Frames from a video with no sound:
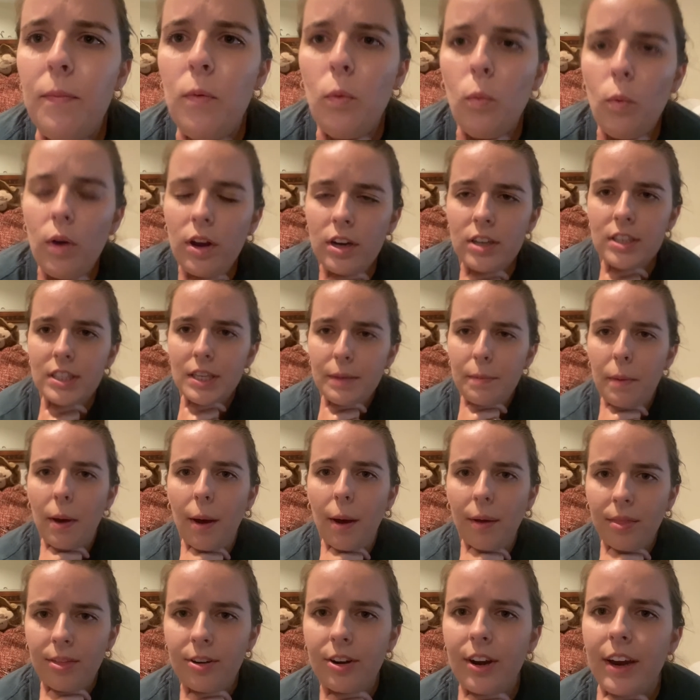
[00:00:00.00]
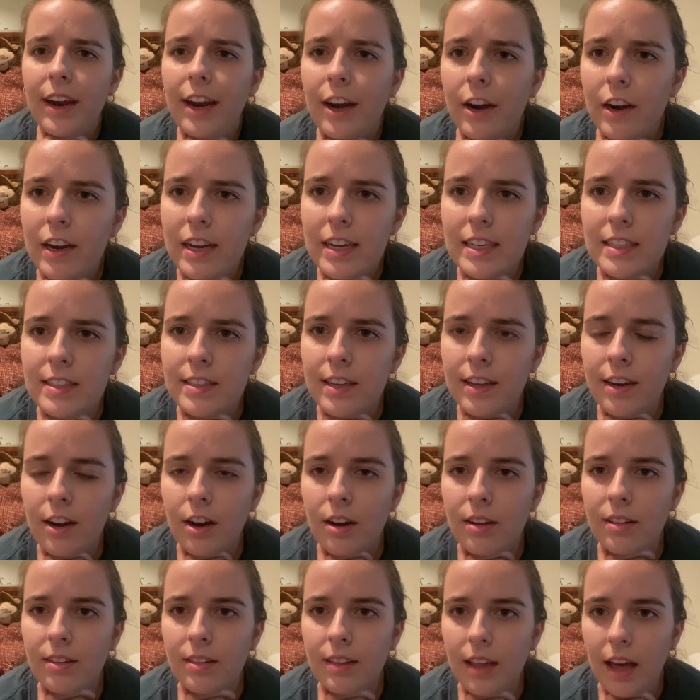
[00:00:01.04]
what are some other areas in
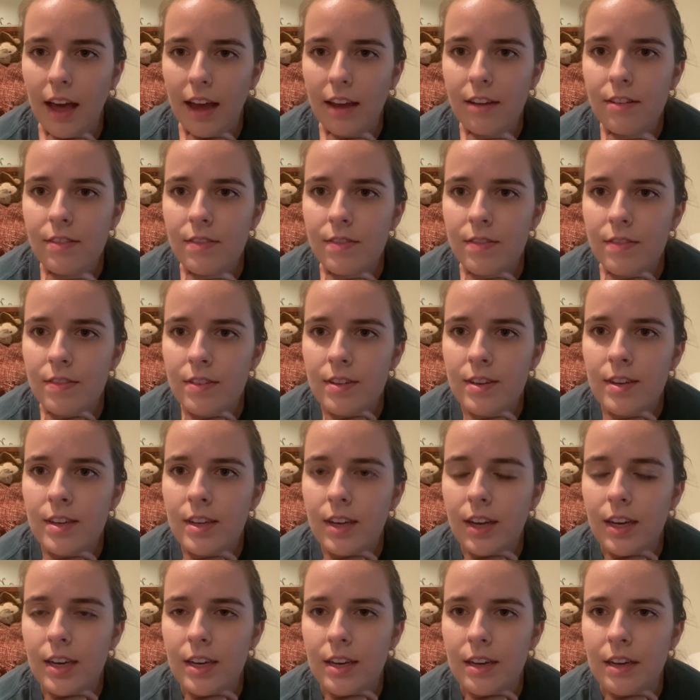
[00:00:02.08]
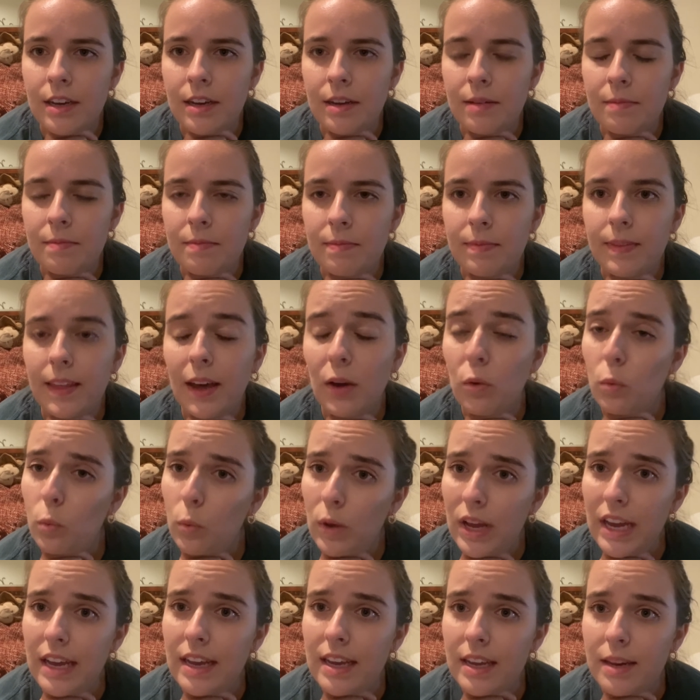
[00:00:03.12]
our life um, that
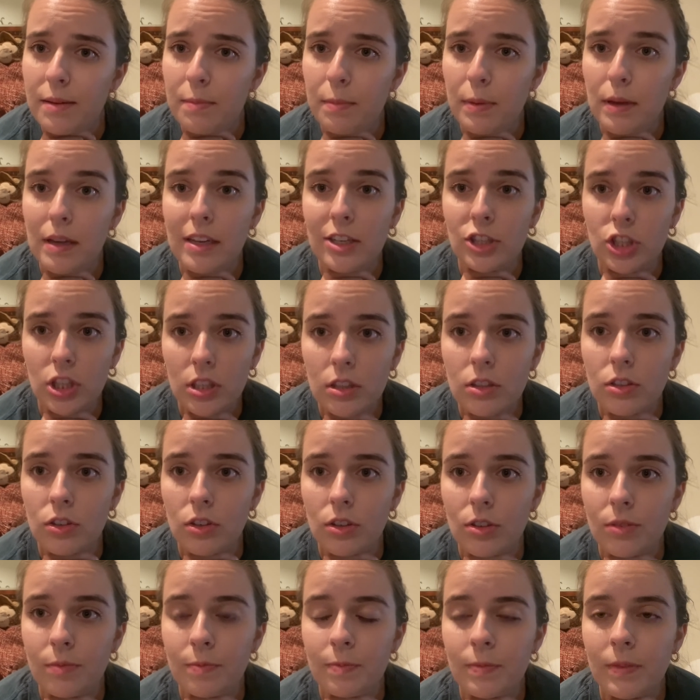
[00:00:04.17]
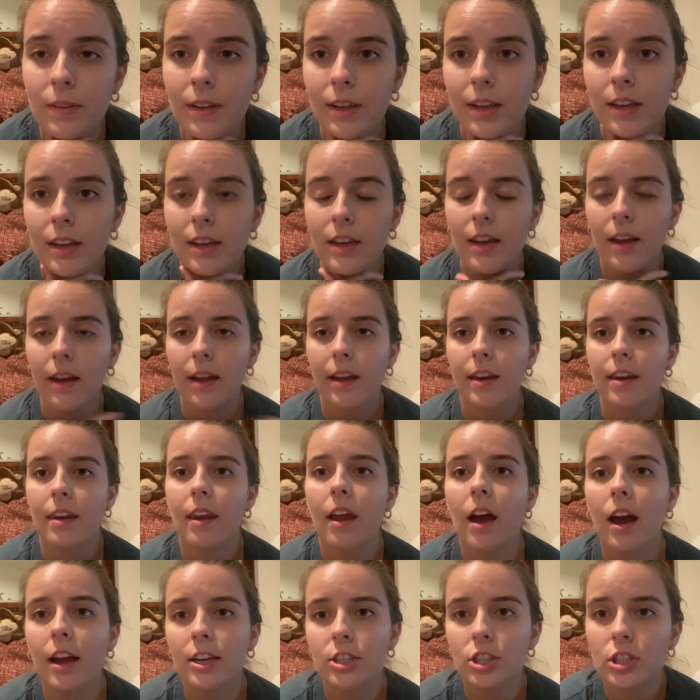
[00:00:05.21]
we can be gentle?
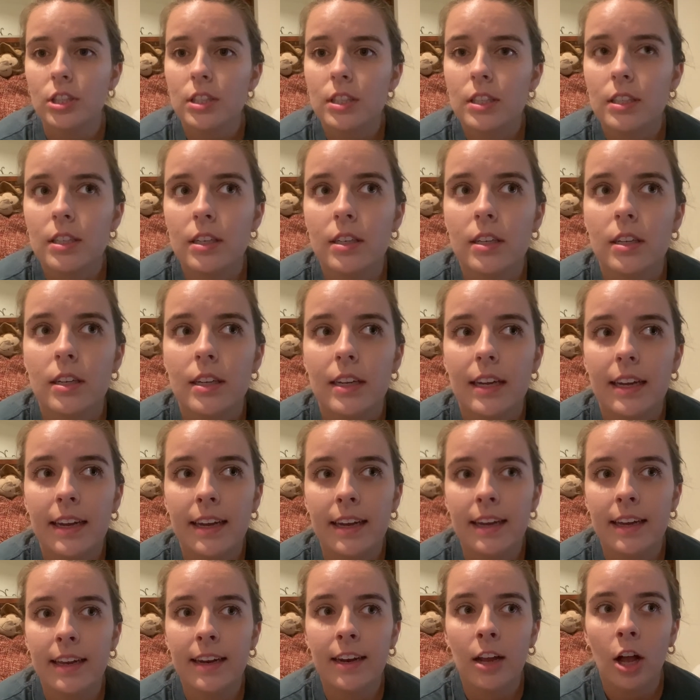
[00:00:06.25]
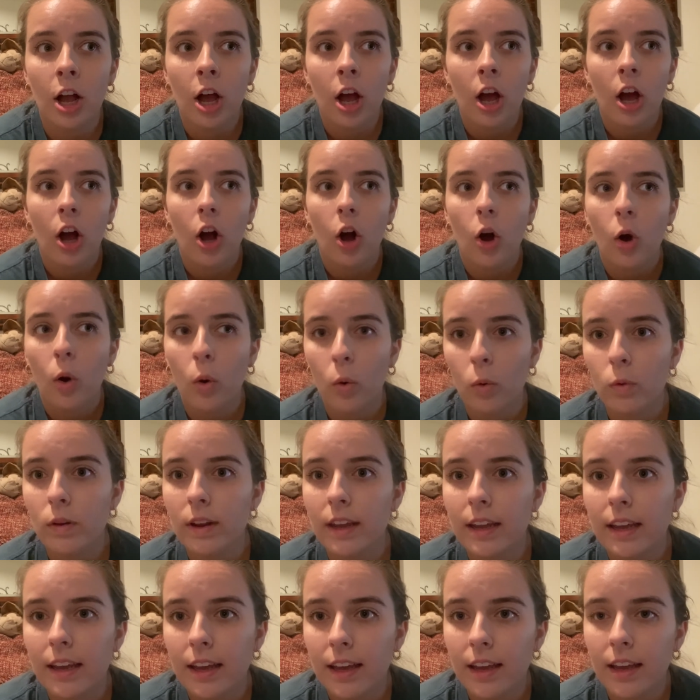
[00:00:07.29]
Not just in
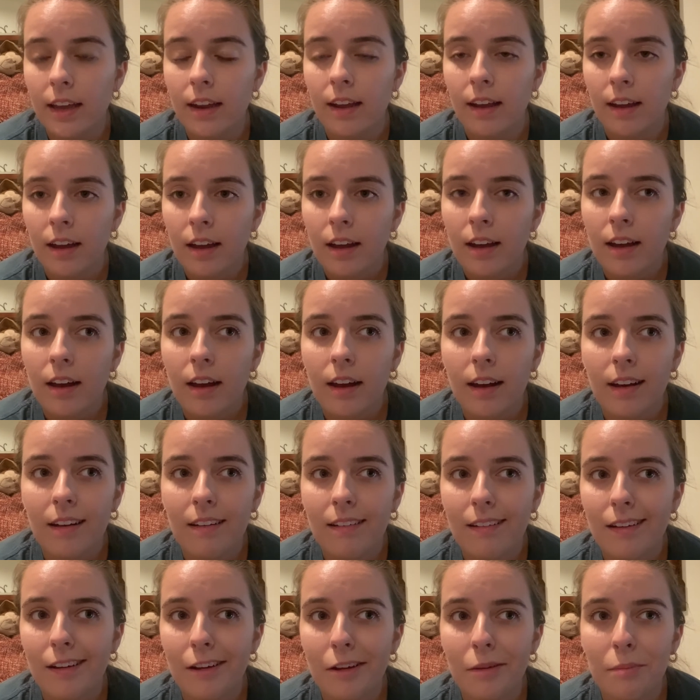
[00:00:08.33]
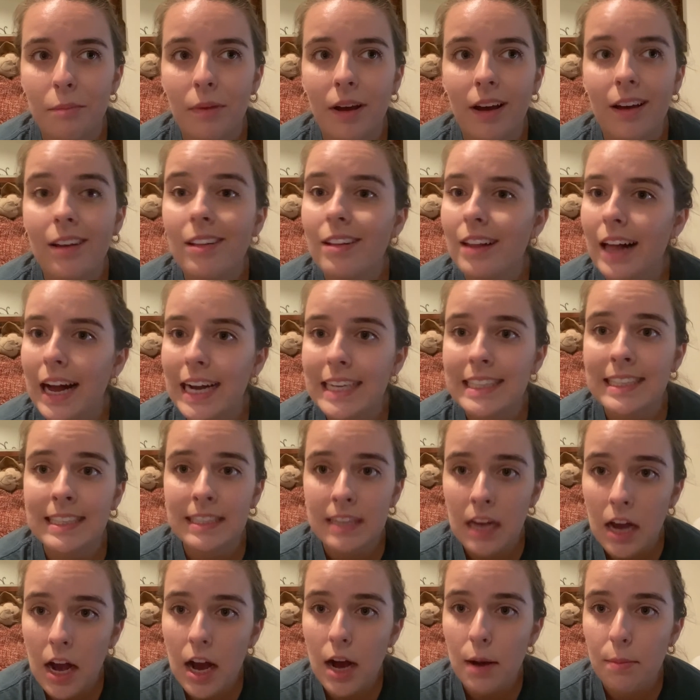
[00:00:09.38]
holding um, a glass
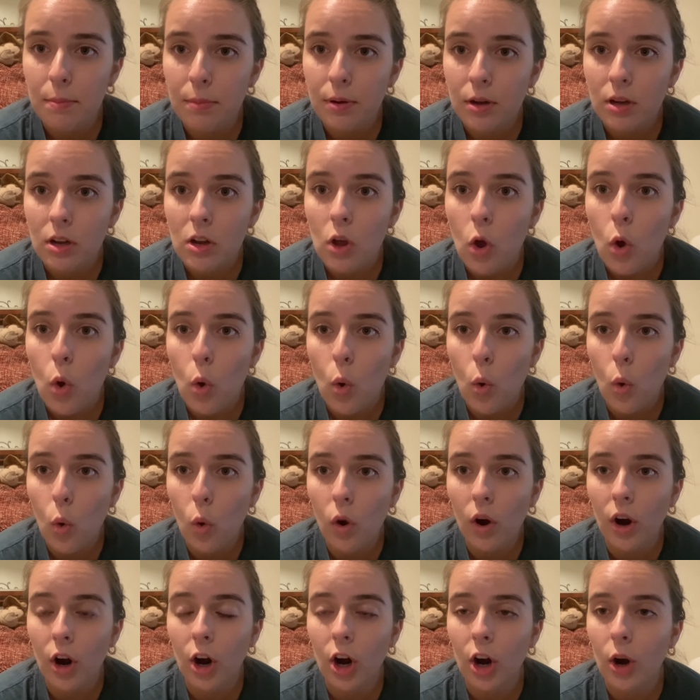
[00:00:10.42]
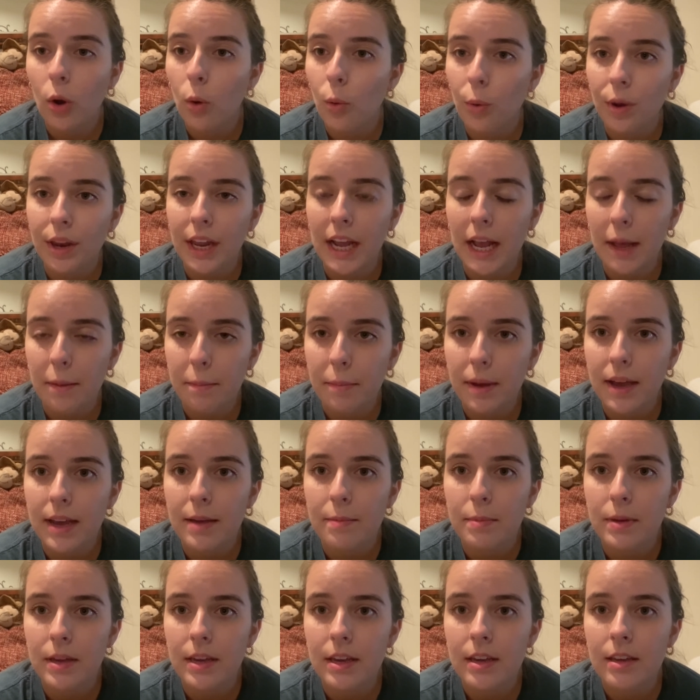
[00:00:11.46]
cup or holding a
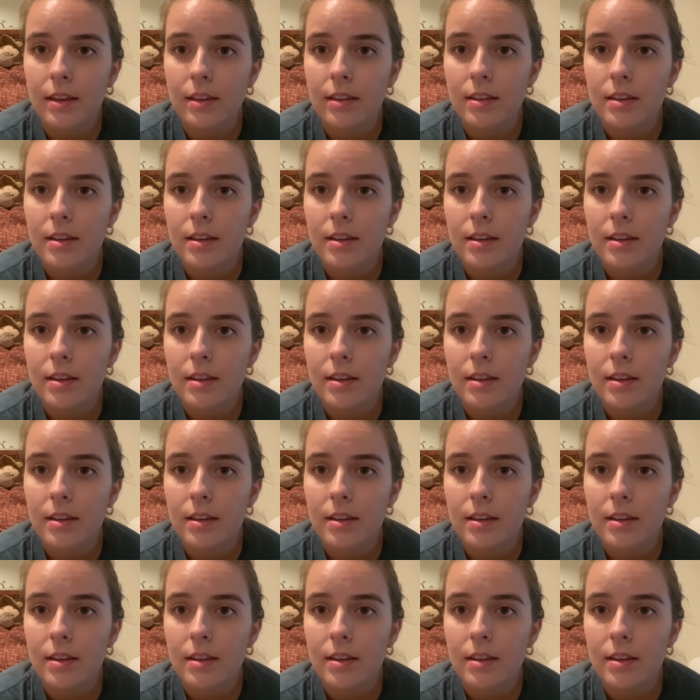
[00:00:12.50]
baby,